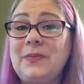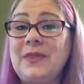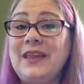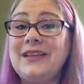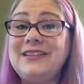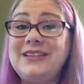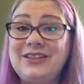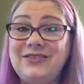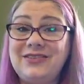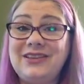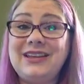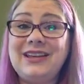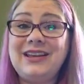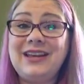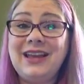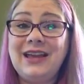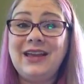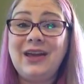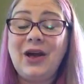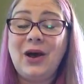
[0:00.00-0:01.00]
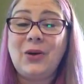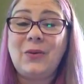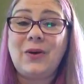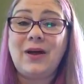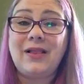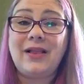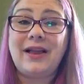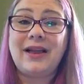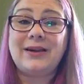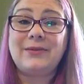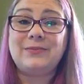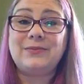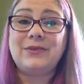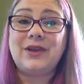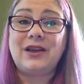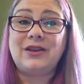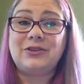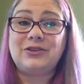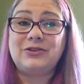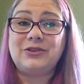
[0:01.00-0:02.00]
TV while I'm
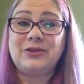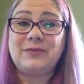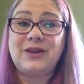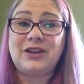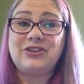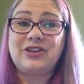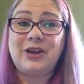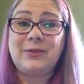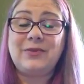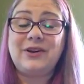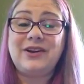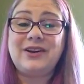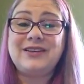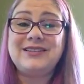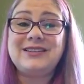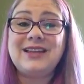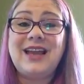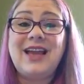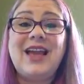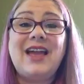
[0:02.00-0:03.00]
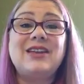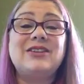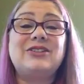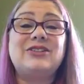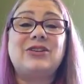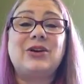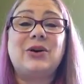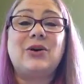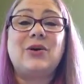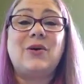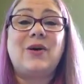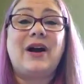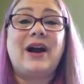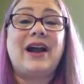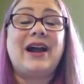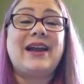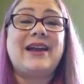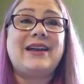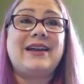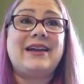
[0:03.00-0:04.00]
doing my jamberries. So
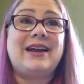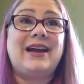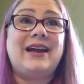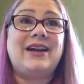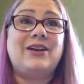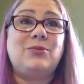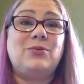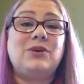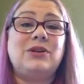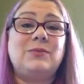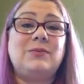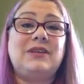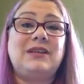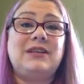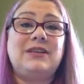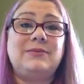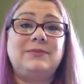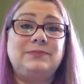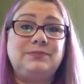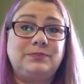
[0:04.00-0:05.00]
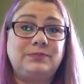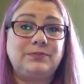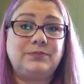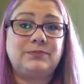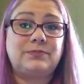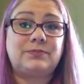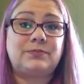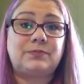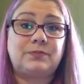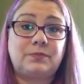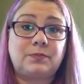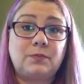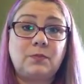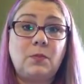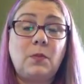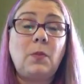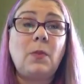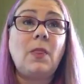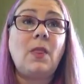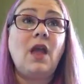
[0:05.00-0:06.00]
I will be
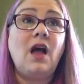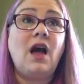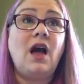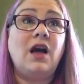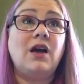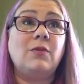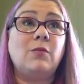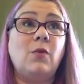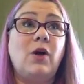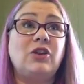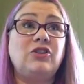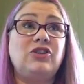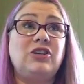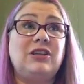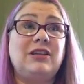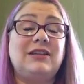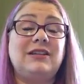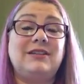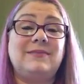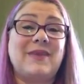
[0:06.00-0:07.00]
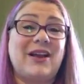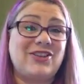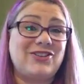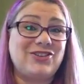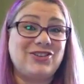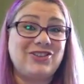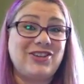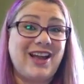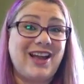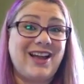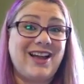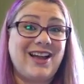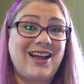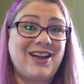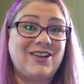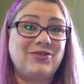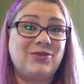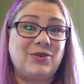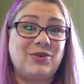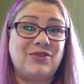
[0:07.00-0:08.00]
watching
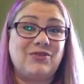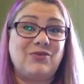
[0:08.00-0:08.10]
MasterChef or The